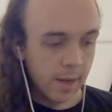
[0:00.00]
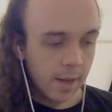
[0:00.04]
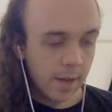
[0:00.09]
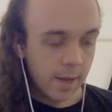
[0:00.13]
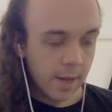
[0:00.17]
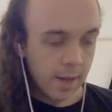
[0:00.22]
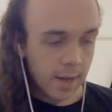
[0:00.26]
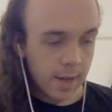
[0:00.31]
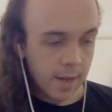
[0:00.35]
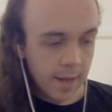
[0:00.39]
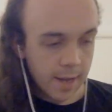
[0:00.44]

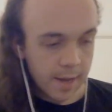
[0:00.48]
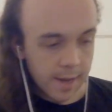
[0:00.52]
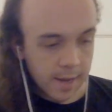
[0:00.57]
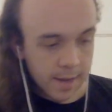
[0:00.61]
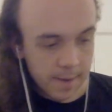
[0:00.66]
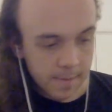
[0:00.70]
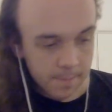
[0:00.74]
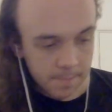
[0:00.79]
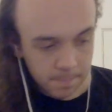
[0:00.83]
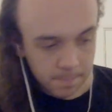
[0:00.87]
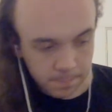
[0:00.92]

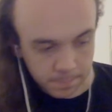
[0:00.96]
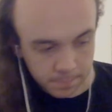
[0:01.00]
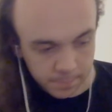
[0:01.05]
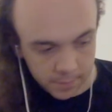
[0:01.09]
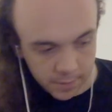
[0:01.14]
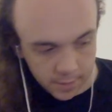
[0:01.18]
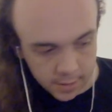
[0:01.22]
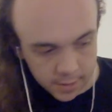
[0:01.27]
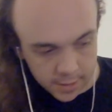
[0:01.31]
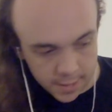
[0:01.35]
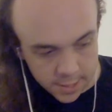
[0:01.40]

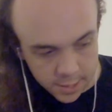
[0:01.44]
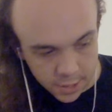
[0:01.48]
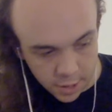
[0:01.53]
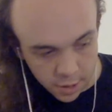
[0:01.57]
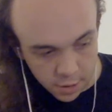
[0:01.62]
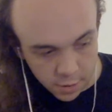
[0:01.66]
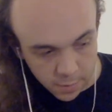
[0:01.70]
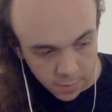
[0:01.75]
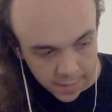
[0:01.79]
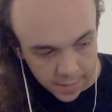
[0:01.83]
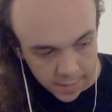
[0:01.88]
They
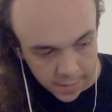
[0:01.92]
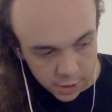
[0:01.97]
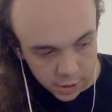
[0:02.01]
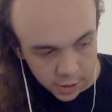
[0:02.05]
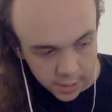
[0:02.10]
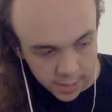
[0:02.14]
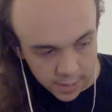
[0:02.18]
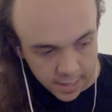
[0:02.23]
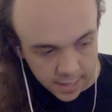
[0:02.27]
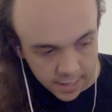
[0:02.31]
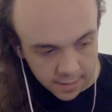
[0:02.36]
do,
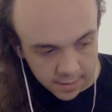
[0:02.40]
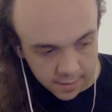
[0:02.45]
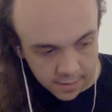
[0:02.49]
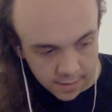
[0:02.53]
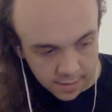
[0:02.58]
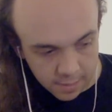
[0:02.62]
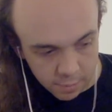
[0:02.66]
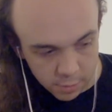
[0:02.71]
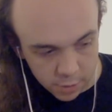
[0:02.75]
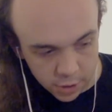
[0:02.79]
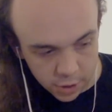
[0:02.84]
actually.
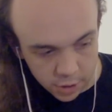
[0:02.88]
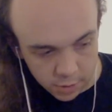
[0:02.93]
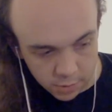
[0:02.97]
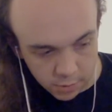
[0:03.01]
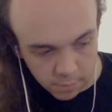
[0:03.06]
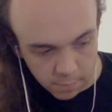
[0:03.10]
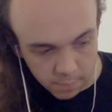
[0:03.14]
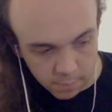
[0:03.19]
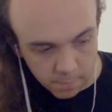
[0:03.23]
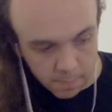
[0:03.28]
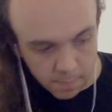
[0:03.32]
I was
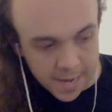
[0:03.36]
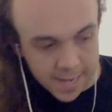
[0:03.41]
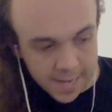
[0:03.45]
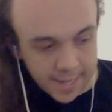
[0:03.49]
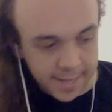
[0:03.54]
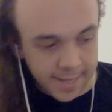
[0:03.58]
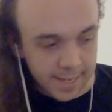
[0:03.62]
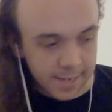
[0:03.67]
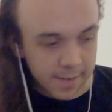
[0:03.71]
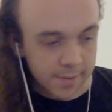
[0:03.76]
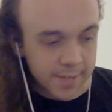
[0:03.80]

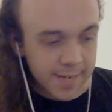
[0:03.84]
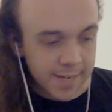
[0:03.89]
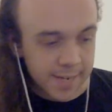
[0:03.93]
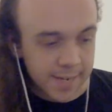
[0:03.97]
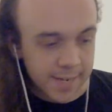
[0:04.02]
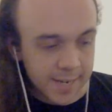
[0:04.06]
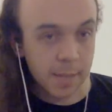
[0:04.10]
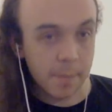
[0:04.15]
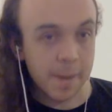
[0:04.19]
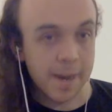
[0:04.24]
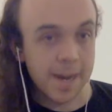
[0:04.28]
mainly thinking of
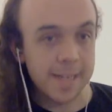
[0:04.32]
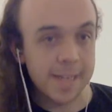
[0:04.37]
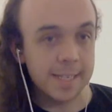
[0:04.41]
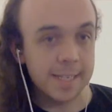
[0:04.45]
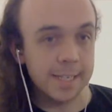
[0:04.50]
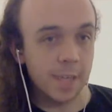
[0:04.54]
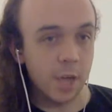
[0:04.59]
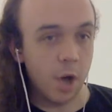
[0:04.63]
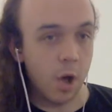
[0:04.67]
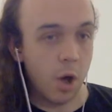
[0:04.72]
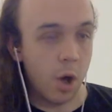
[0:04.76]
taking the
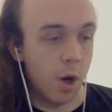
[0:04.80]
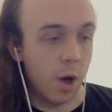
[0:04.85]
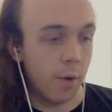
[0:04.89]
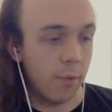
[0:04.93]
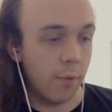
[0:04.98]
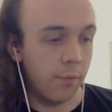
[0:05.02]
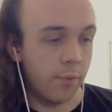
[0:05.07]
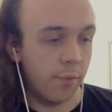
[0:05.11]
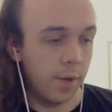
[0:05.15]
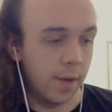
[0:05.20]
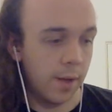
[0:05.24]
bases
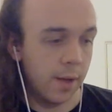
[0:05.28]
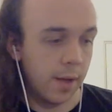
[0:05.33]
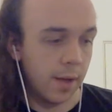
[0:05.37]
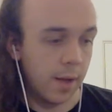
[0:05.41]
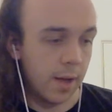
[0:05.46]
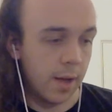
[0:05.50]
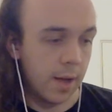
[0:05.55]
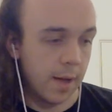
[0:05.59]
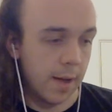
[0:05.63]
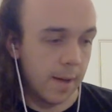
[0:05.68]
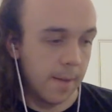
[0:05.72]
off,
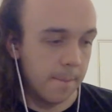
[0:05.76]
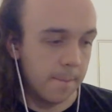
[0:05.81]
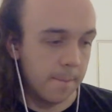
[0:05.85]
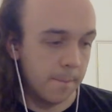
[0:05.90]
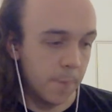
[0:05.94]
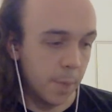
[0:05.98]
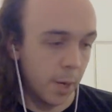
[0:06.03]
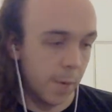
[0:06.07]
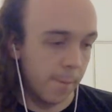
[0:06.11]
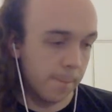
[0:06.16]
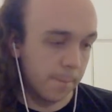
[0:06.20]

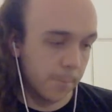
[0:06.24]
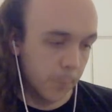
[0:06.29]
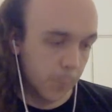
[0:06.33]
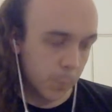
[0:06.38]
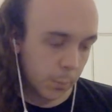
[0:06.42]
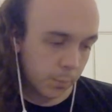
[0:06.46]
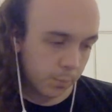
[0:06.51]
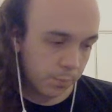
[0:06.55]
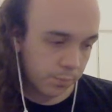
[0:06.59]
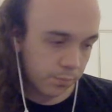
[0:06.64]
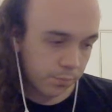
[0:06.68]
but
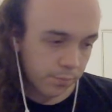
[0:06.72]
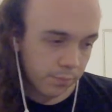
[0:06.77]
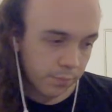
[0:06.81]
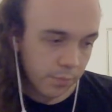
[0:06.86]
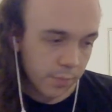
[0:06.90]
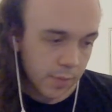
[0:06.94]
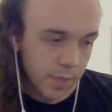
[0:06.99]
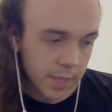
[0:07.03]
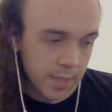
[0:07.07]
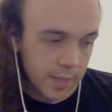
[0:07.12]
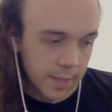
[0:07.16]

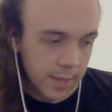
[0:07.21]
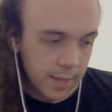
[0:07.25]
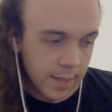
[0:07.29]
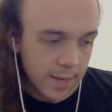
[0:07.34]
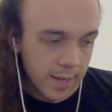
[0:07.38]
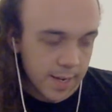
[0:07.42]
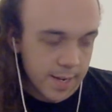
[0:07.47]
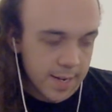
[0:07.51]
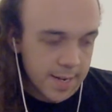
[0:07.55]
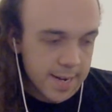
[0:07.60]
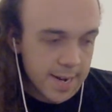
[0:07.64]

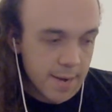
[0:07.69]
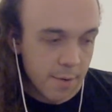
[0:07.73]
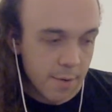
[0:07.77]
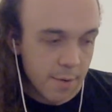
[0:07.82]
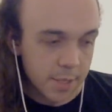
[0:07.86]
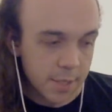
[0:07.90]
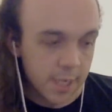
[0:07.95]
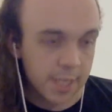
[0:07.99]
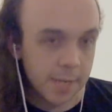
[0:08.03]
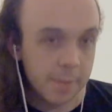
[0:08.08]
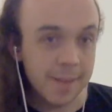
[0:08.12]
yeah, it
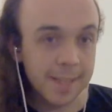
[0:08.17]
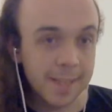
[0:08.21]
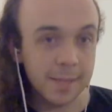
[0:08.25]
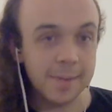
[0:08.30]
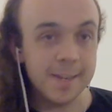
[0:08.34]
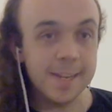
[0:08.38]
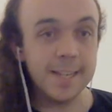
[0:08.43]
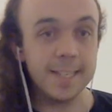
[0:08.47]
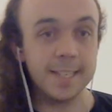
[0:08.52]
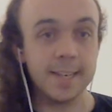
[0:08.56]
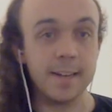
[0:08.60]
would certainly make them
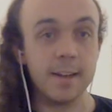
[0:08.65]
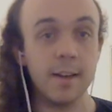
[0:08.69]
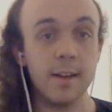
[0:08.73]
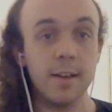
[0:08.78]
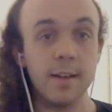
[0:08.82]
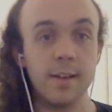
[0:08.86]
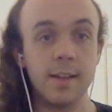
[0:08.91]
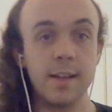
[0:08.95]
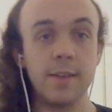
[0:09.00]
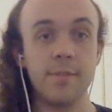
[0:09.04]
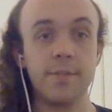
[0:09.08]

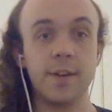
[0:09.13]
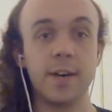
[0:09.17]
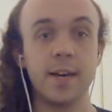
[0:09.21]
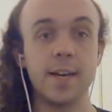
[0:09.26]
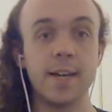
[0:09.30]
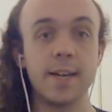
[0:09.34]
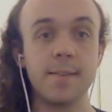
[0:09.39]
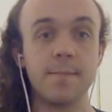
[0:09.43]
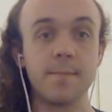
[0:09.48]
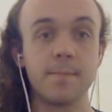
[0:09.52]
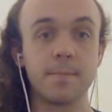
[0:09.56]
easier if
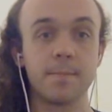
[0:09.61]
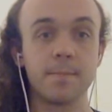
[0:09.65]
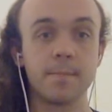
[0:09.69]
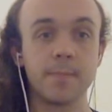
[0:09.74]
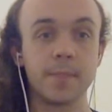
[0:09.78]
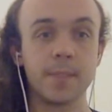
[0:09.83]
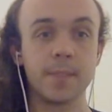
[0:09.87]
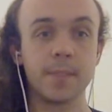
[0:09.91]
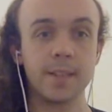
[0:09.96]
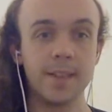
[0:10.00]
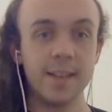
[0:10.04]
I
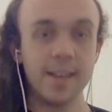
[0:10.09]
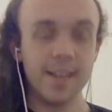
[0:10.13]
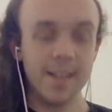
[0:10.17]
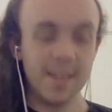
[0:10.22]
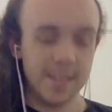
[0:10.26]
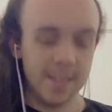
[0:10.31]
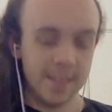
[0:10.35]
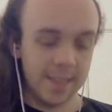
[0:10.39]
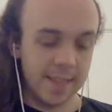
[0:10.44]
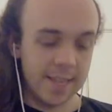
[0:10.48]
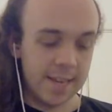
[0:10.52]

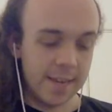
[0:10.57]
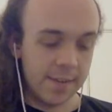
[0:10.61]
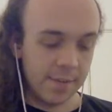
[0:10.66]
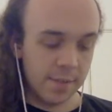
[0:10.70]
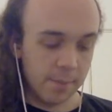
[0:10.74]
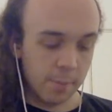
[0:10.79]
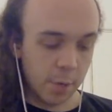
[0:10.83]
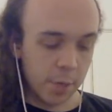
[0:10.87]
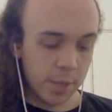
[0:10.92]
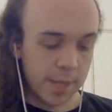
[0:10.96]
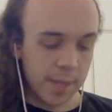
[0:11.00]
leave
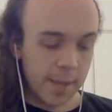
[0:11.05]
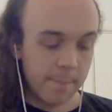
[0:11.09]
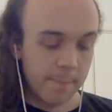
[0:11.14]
them on their